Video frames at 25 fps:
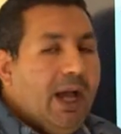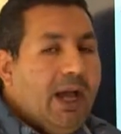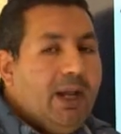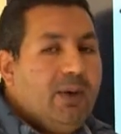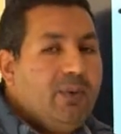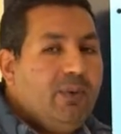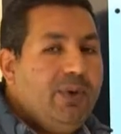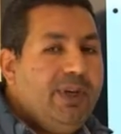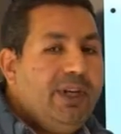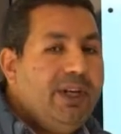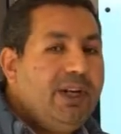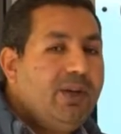and
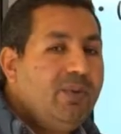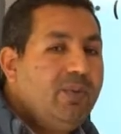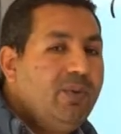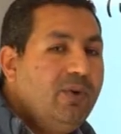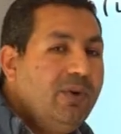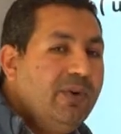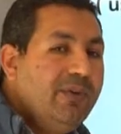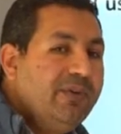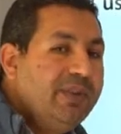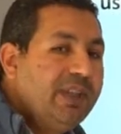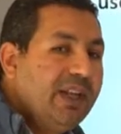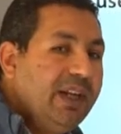we
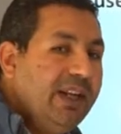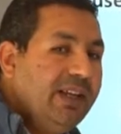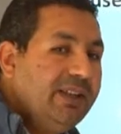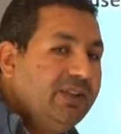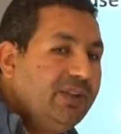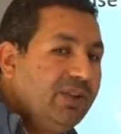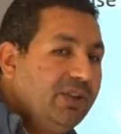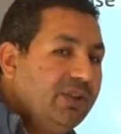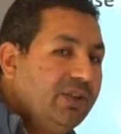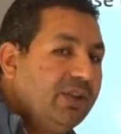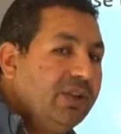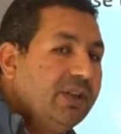remove the
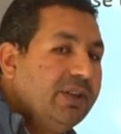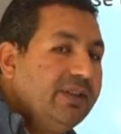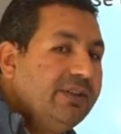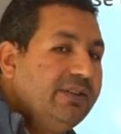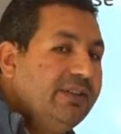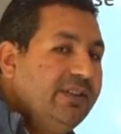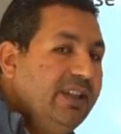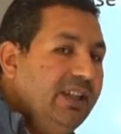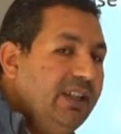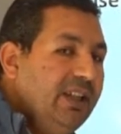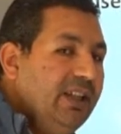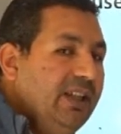letter
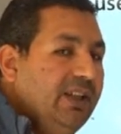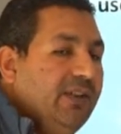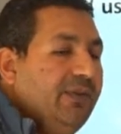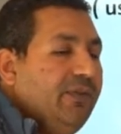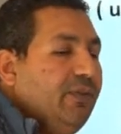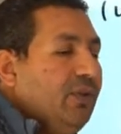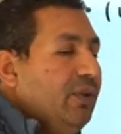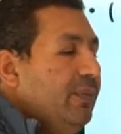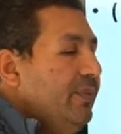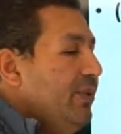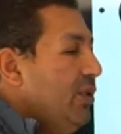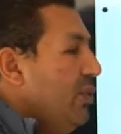D
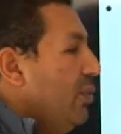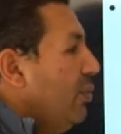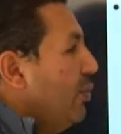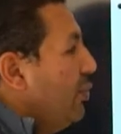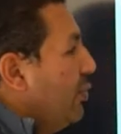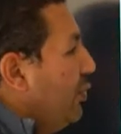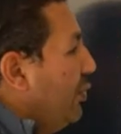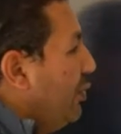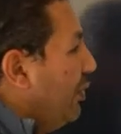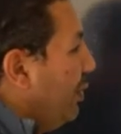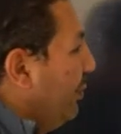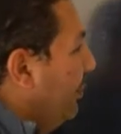from
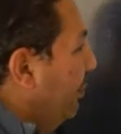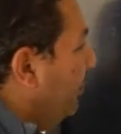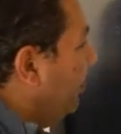used.